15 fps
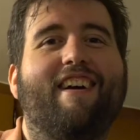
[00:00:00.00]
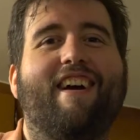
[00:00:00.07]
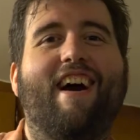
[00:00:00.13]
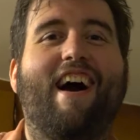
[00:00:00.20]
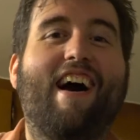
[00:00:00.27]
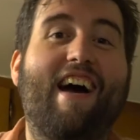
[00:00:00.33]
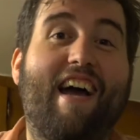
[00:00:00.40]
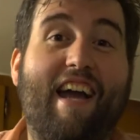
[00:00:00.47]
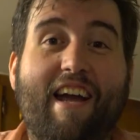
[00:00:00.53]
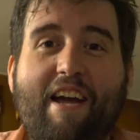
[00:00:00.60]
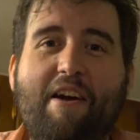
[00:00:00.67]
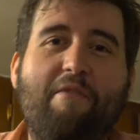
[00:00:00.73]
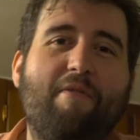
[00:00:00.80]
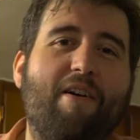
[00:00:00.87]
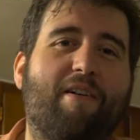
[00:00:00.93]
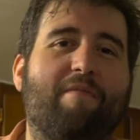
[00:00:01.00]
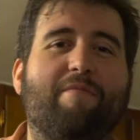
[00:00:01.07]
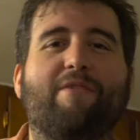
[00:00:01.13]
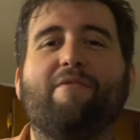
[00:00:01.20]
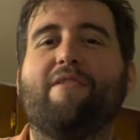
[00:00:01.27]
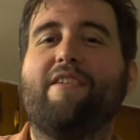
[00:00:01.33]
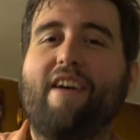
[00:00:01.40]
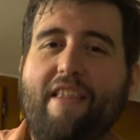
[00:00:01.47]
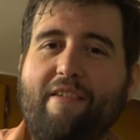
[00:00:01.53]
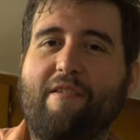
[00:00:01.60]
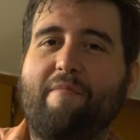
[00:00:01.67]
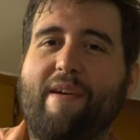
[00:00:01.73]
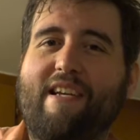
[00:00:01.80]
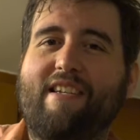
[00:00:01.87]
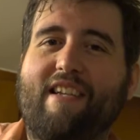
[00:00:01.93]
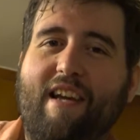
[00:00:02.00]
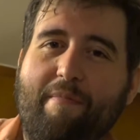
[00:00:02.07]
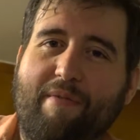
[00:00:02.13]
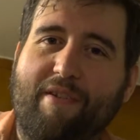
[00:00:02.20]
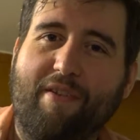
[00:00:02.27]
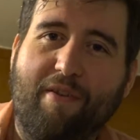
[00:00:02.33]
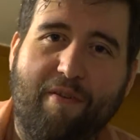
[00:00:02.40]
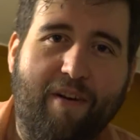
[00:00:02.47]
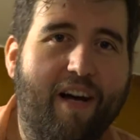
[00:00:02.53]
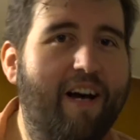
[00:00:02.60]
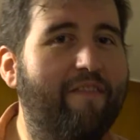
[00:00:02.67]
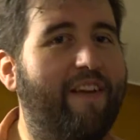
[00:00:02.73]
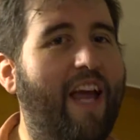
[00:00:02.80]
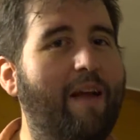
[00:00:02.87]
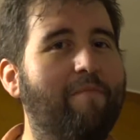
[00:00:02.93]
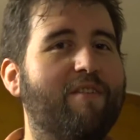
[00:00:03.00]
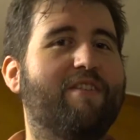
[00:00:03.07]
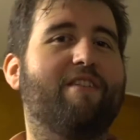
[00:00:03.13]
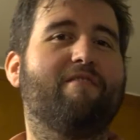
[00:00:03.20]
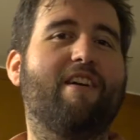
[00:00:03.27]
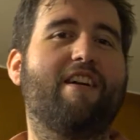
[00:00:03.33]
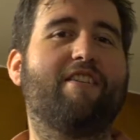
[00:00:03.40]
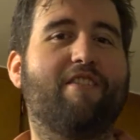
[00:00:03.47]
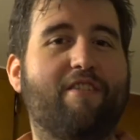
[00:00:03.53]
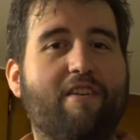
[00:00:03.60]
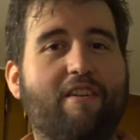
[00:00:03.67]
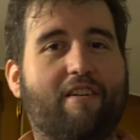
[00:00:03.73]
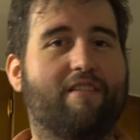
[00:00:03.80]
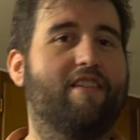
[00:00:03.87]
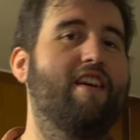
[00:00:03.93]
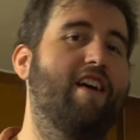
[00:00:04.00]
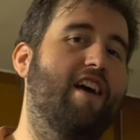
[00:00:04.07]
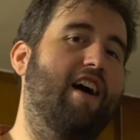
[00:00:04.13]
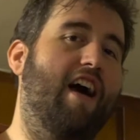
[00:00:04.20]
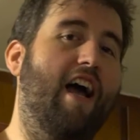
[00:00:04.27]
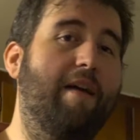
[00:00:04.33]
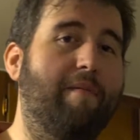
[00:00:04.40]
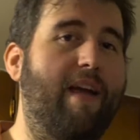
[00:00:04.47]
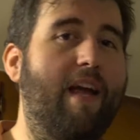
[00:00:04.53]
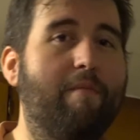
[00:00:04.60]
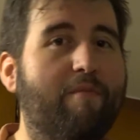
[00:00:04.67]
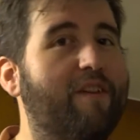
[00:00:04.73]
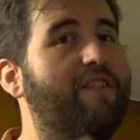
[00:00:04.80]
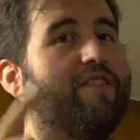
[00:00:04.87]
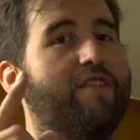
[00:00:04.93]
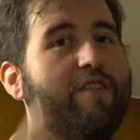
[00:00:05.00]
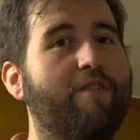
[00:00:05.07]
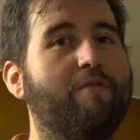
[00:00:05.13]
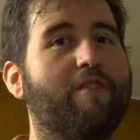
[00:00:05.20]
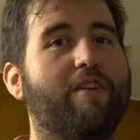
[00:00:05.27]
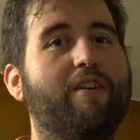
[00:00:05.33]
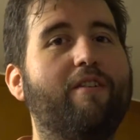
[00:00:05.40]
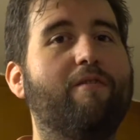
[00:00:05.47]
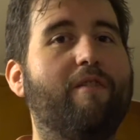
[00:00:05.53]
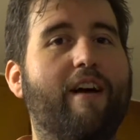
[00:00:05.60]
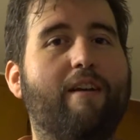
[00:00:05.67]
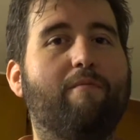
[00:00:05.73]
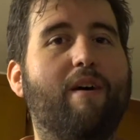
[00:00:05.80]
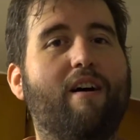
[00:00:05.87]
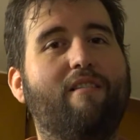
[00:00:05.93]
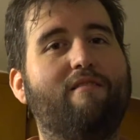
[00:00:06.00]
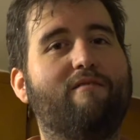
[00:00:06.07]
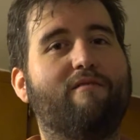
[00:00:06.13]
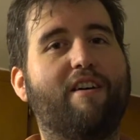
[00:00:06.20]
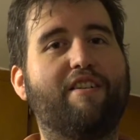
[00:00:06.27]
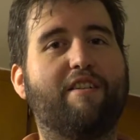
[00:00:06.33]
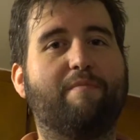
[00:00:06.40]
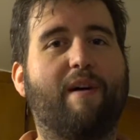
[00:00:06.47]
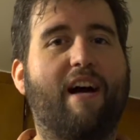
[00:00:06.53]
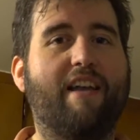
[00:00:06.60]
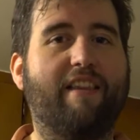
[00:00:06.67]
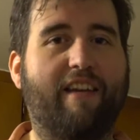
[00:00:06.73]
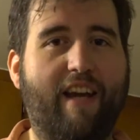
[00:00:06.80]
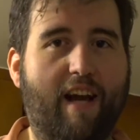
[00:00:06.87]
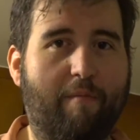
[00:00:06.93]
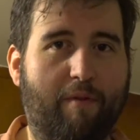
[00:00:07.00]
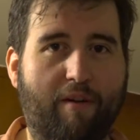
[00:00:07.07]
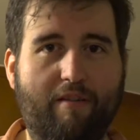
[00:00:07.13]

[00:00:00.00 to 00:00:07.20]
Hi, welcome to another amazing episode of Cambridge and Rage Cooks. I'm Cambridge, you are you, and well, Rage is behind the camera.